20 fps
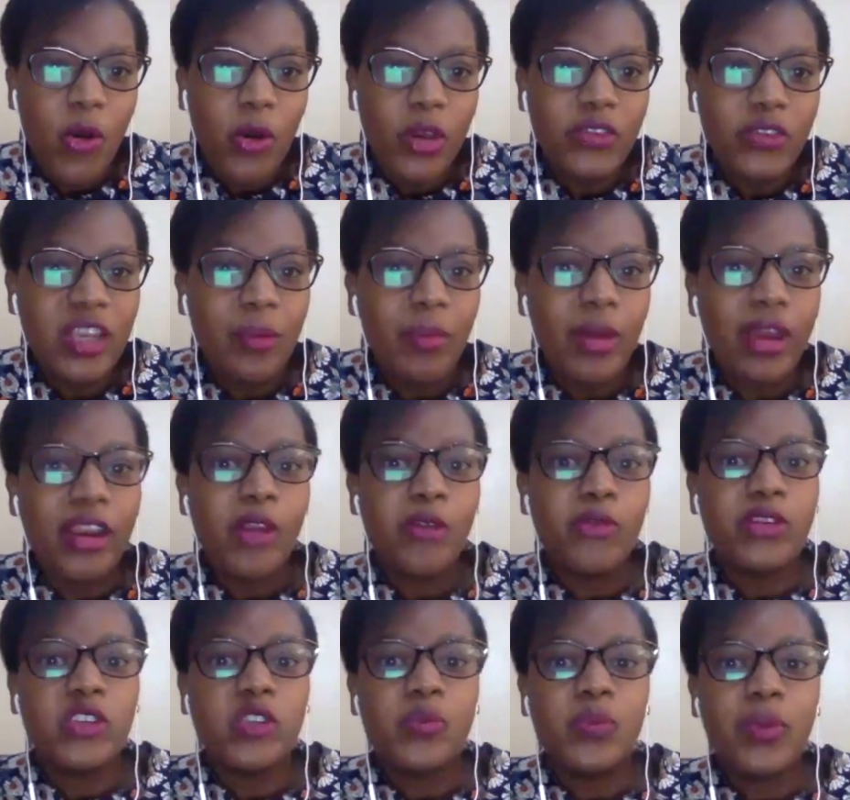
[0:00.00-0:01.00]
or if someone I
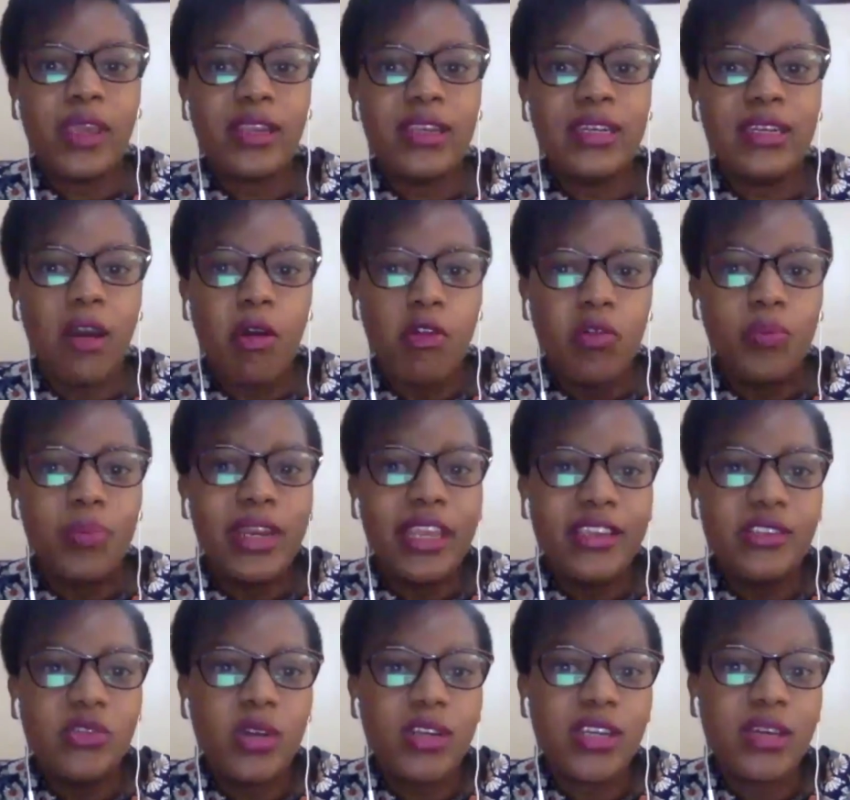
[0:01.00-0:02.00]
respect
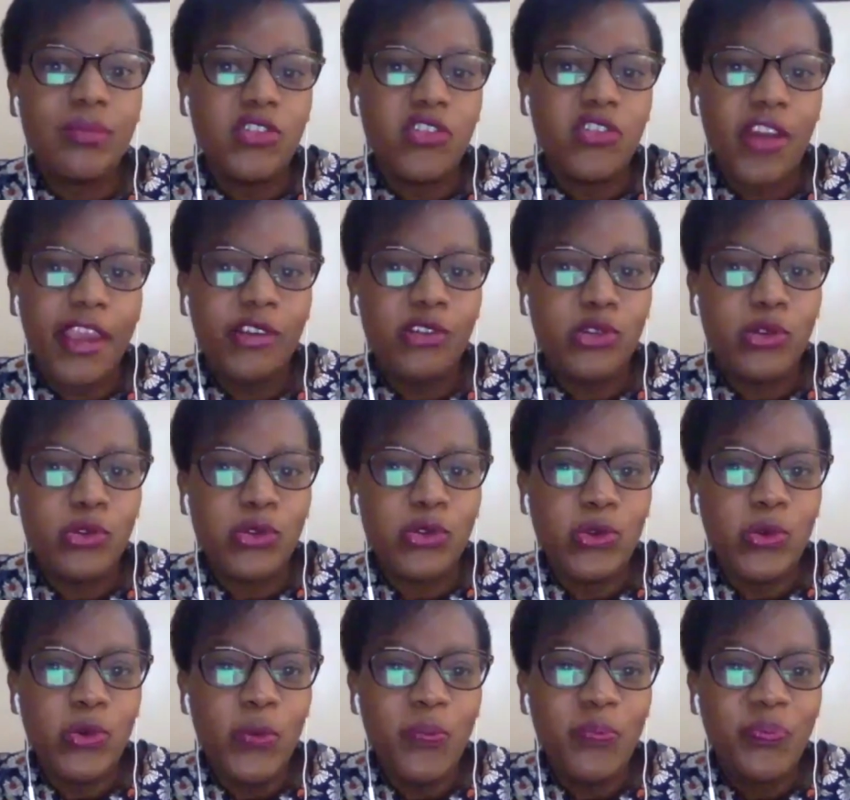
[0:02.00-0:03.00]
downplays what I'm trying to
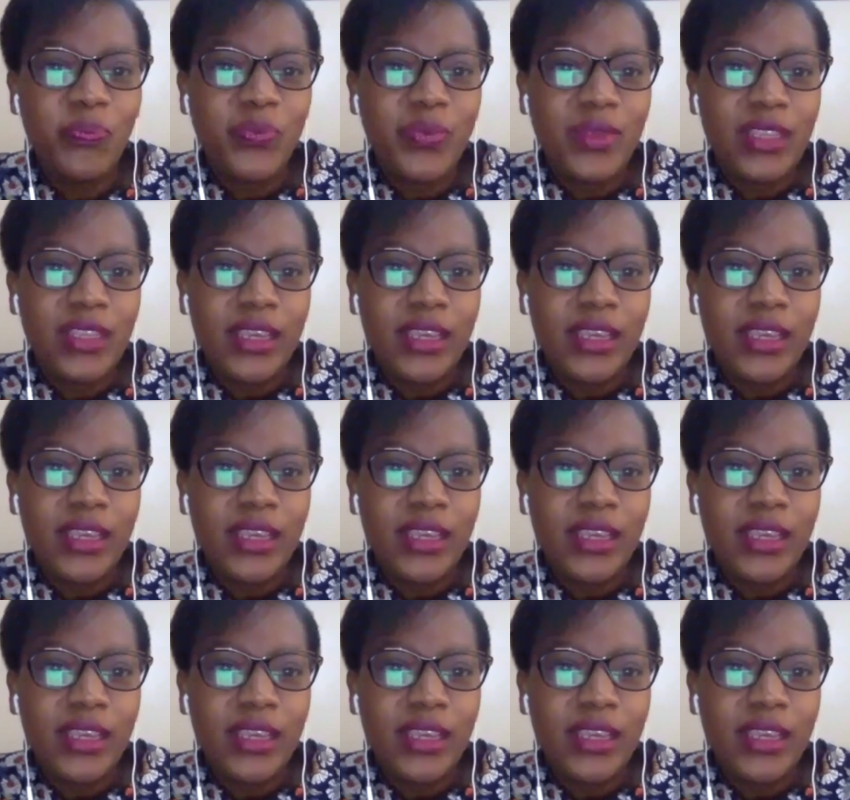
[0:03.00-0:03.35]
do.